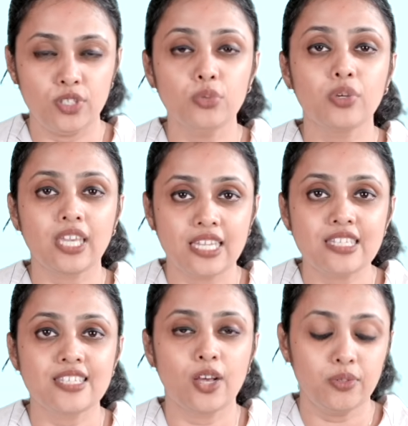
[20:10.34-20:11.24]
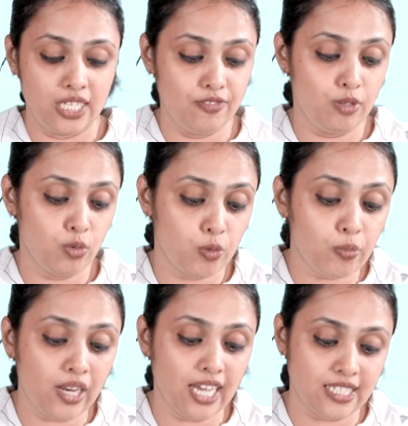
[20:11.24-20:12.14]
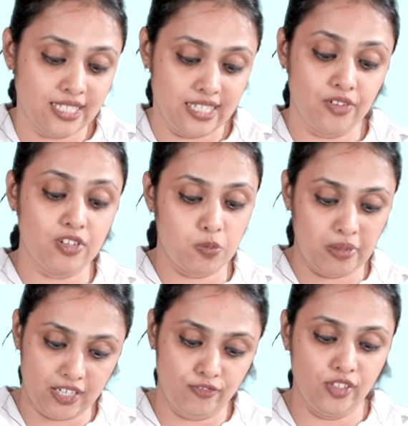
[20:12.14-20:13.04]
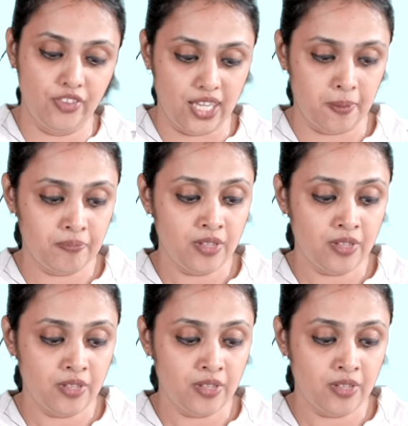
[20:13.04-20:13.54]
you can sound even more polite and respectful there.